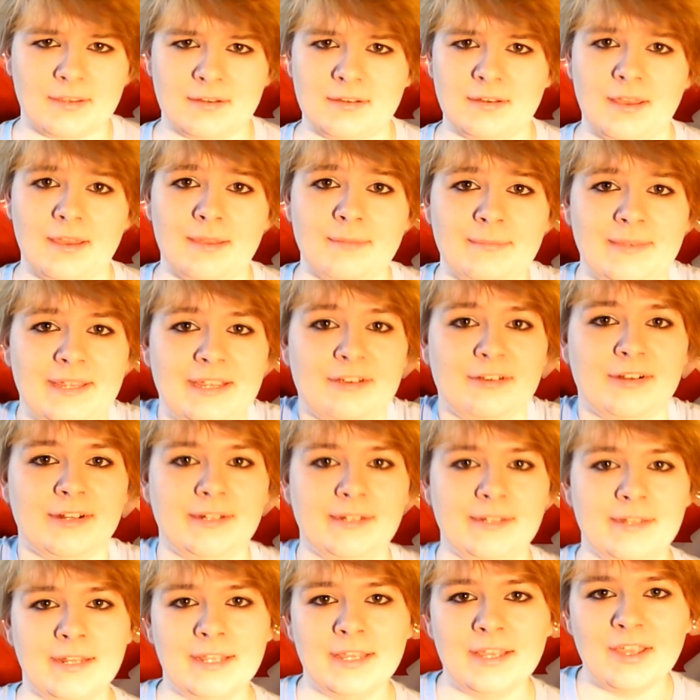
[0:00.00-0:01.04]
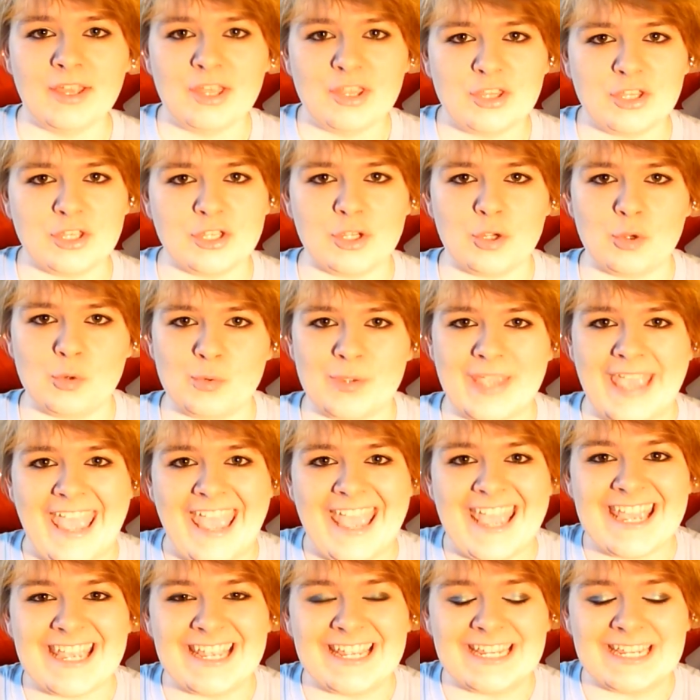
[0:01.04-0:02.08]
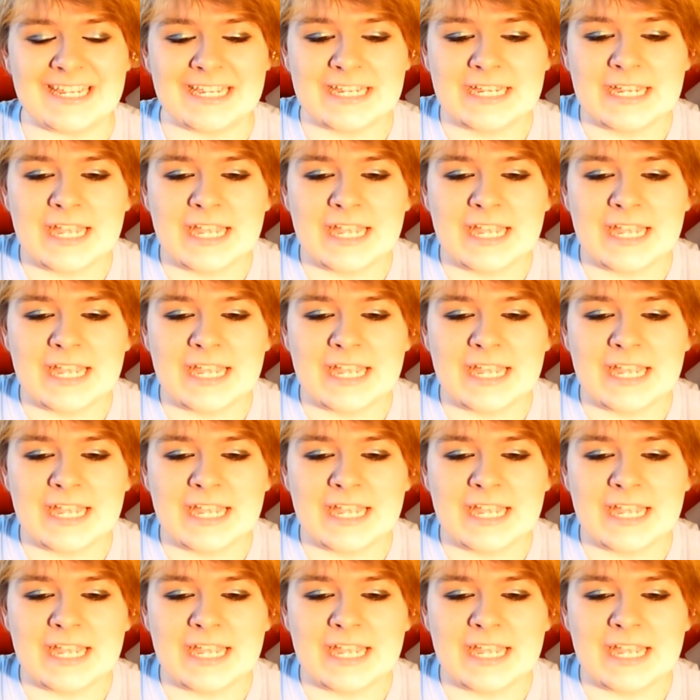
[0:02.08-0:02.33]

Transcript: and I'm here in the UK.